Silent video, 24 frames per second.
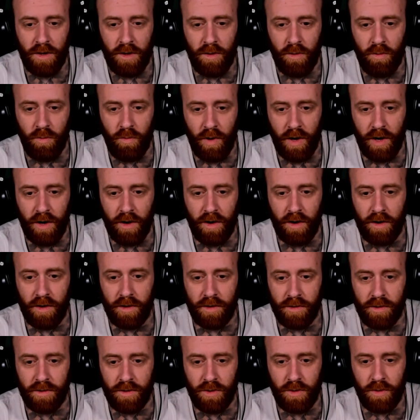
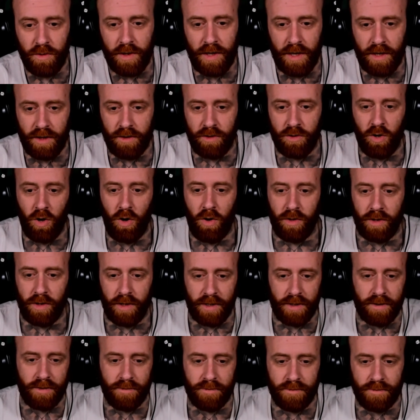where you can call
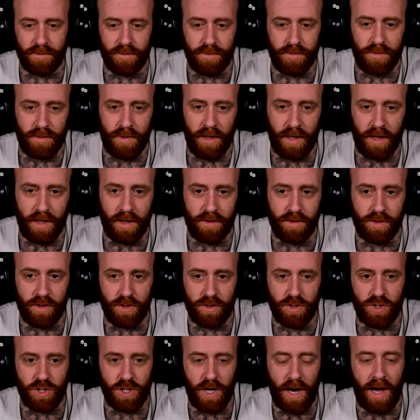in and
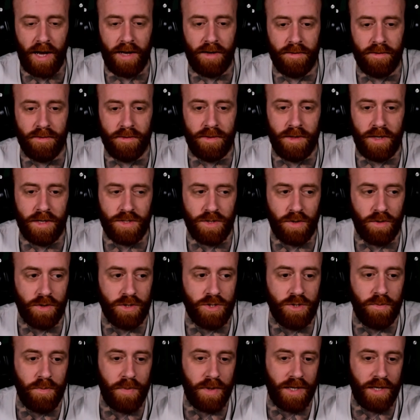chat, as long
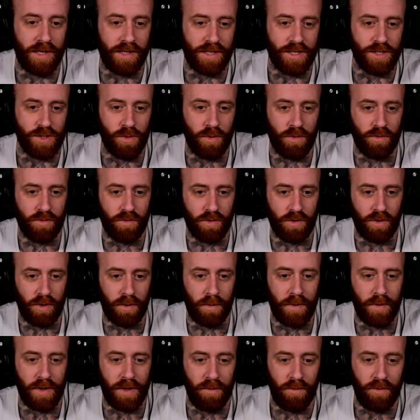as you've been in Discord for a
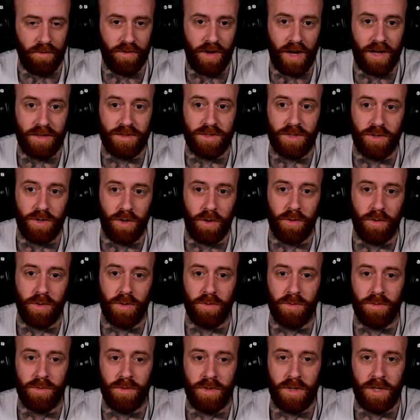little bit and we've gotten to know
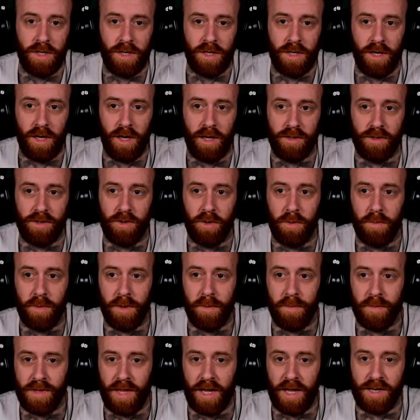you a little
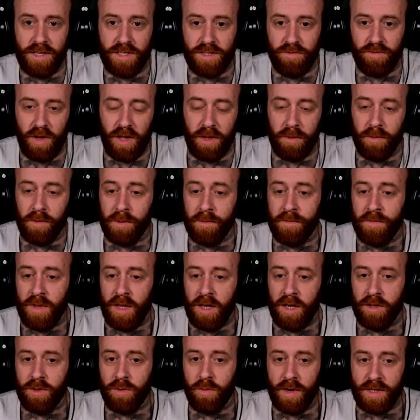bit. But that is available.
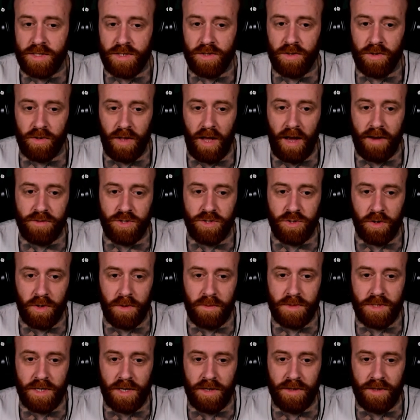The rest of the live
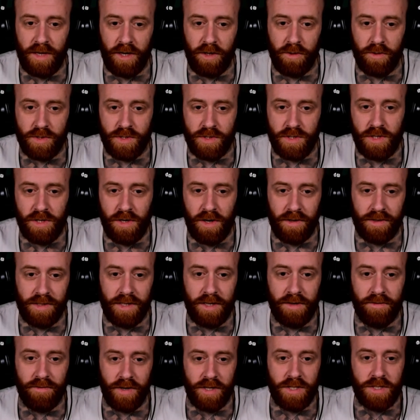streams that you'll see on
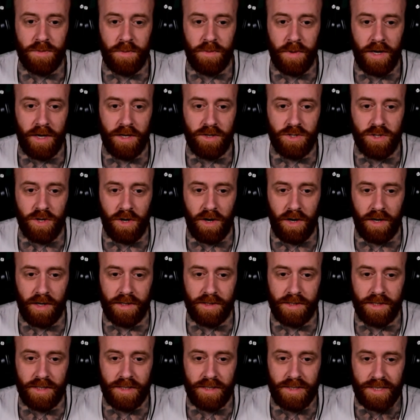the events page
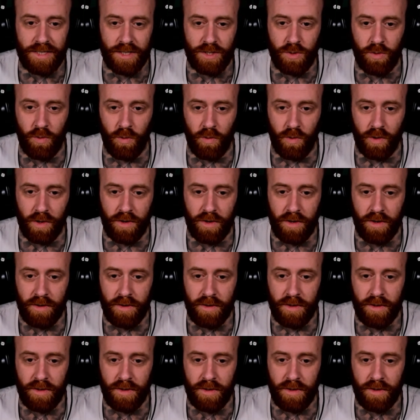on Discord,